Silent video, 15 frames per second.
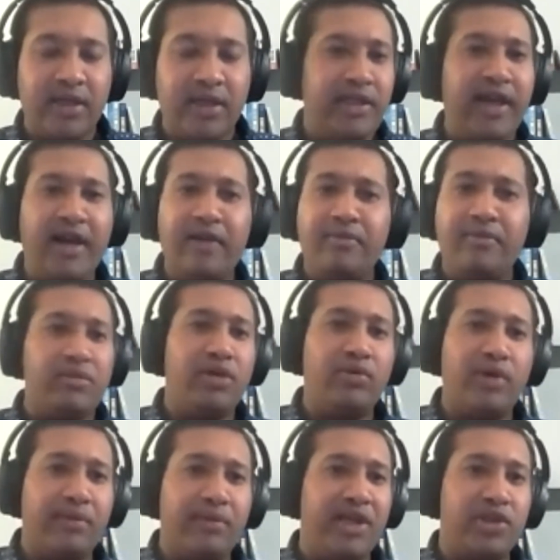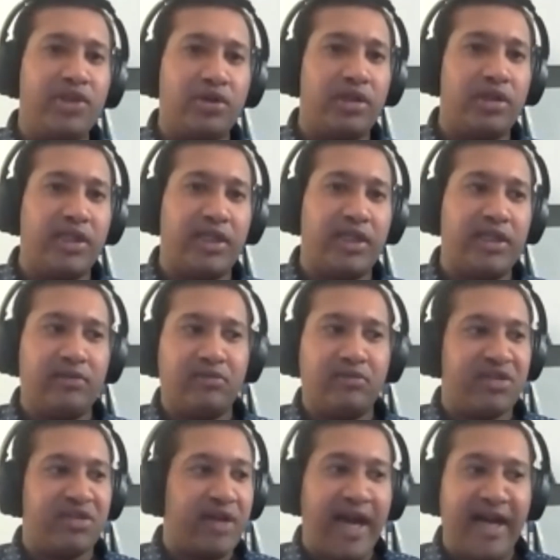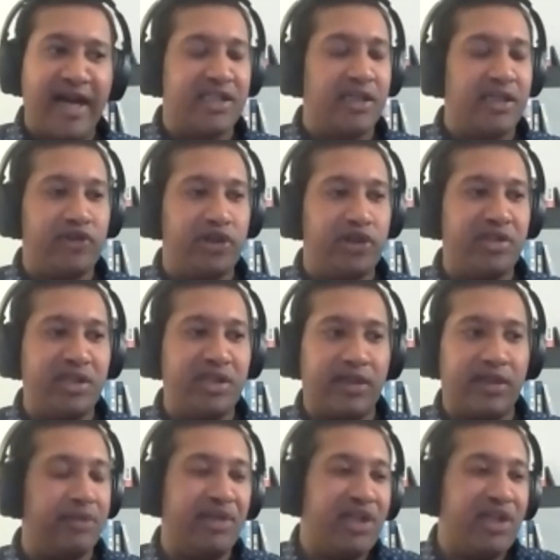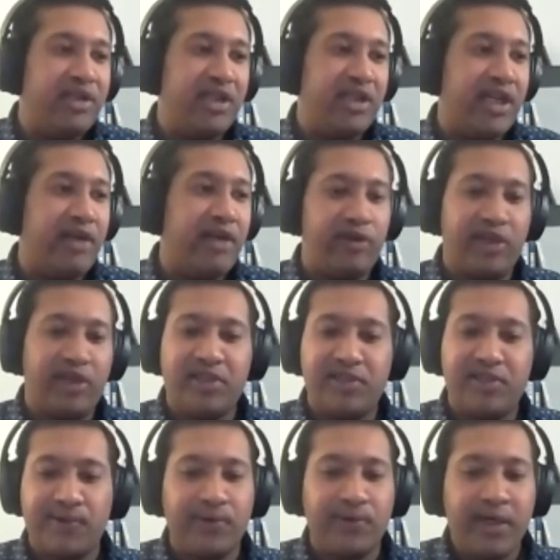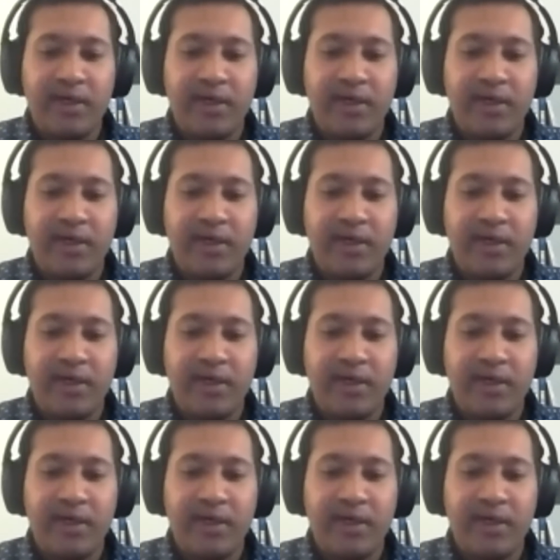Yeah, you want to make sure that it has enough juice that in the middle of the night, if you need to